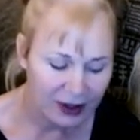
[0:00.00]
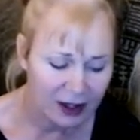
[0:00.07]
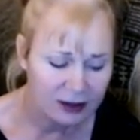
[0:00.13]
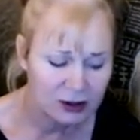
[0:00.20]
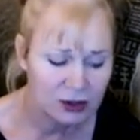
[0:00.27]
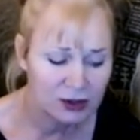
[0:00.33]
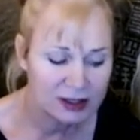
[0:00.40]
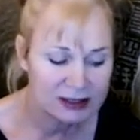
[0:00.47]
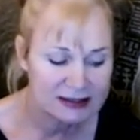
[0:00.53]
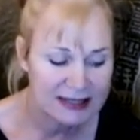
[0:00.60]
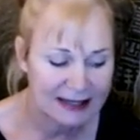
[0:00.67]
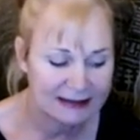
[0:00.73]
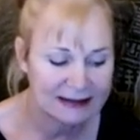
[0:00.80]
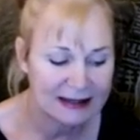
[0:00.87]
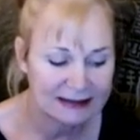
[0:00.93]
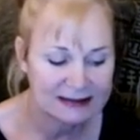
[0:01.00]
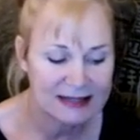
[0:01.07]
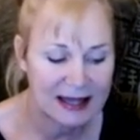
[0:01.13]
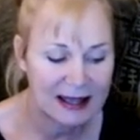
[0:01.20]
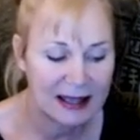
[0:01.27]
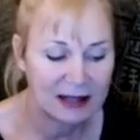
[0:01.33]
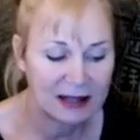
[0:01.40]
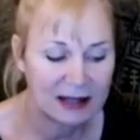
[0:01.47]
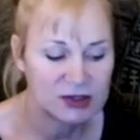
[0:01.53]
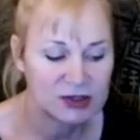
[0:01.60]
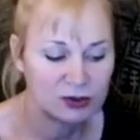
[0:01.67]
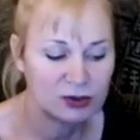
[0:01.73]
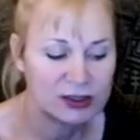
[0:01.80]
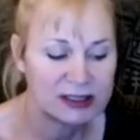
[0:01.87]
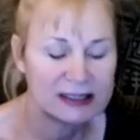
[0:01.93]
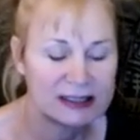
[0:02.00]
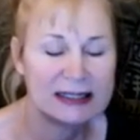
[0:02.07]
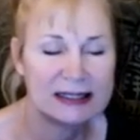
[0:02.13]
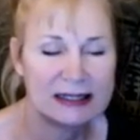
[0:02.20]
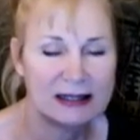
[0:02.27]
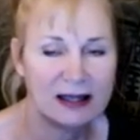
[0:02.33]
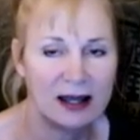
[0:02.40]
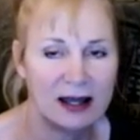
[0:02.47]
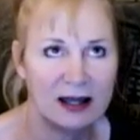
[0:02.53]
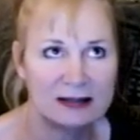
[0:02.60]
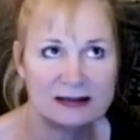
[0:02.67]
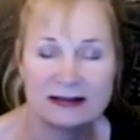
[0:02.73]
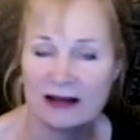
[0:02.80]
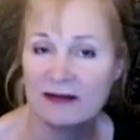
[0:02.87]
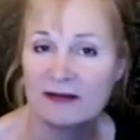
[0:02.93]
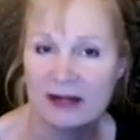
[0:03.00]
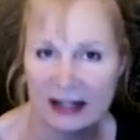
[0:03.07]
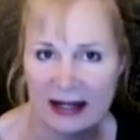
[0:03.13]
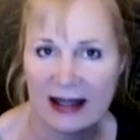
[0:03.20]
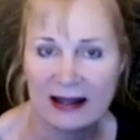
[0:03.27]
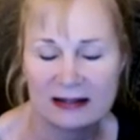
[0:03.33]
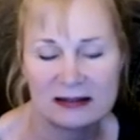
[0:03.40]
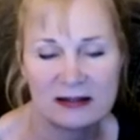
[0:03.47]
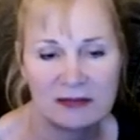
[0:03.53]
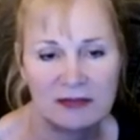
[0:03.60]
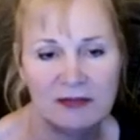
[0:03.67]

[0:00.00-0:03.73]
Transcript: you can take that time to really self-connect